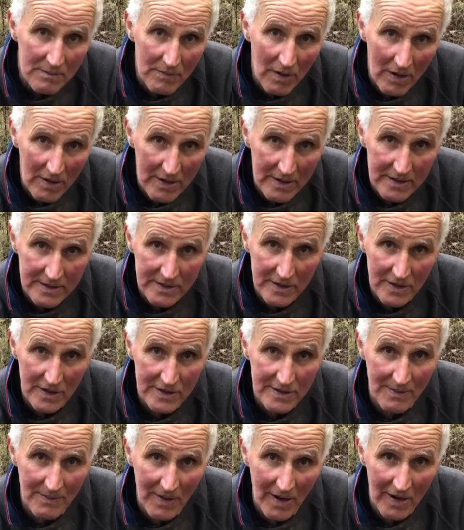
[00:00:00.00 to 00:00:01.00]
Maury, good on
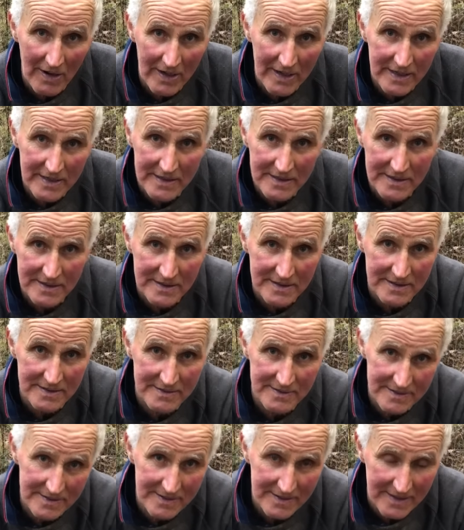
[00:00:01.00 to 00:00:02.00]
you, Maury. Cheers,
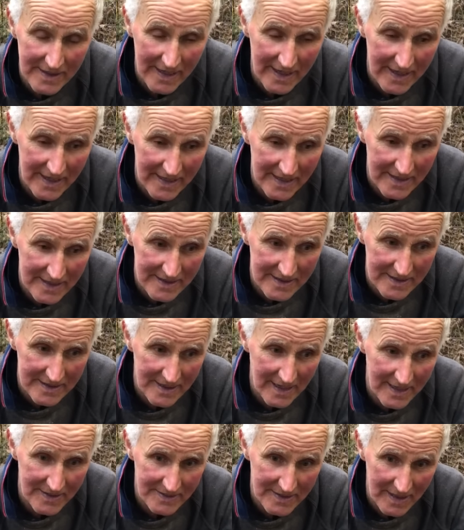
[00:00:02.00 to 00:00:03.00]
legend. Thanks yeah. for watching.
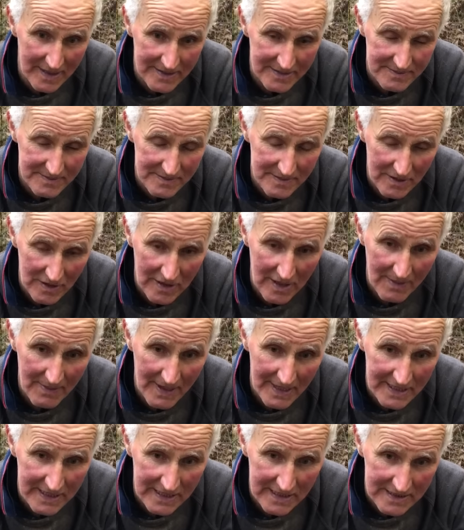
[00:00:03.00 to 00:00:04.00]
And, and Leah,
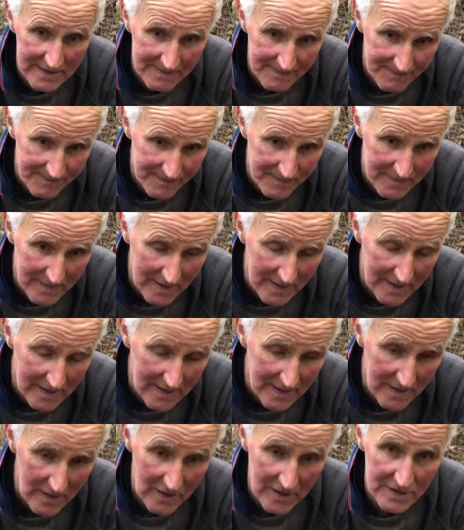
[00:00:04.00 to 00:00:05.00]
Monkey. Monkey.
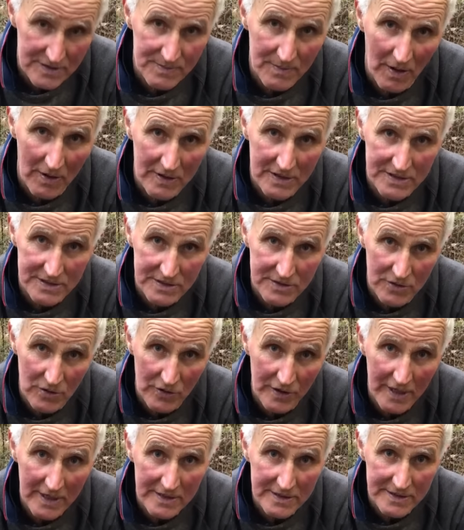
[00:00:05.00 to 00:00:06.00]
Yes. Leah's Maury's
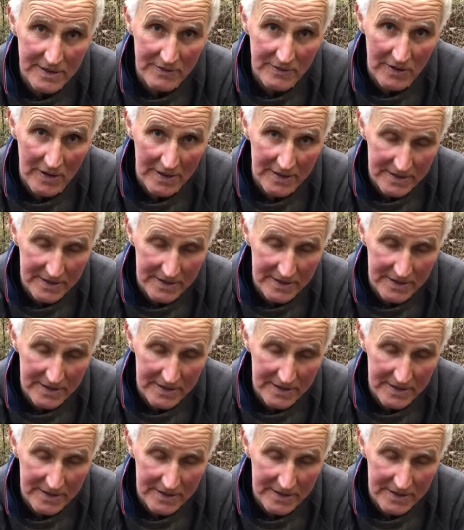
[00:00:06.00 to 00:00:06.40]
daughter, is yes. that right?